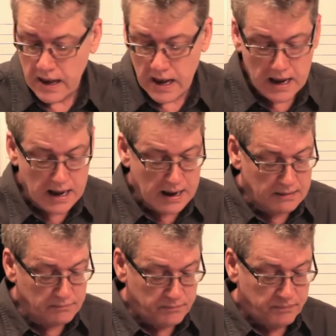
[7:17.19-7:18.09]

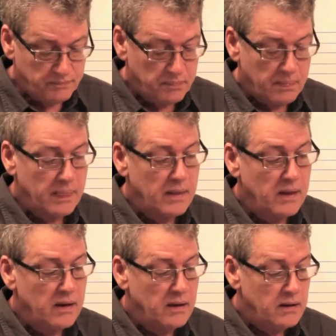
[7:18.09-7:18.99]
Let
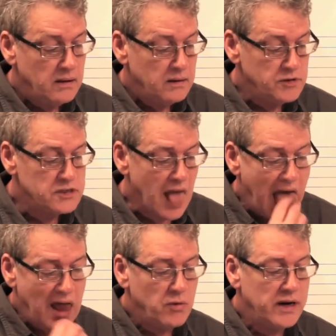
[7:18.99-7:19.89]
me see
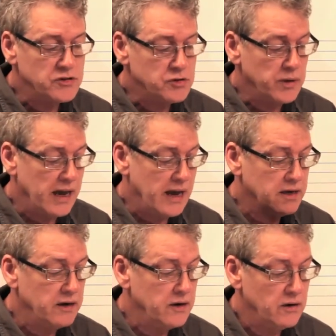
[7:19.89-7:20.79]
that. What else do we got
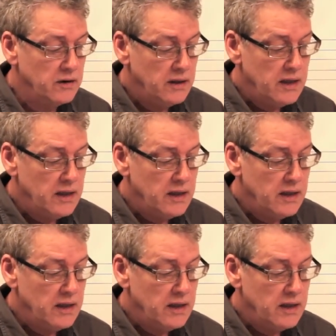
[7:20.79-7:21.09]
here?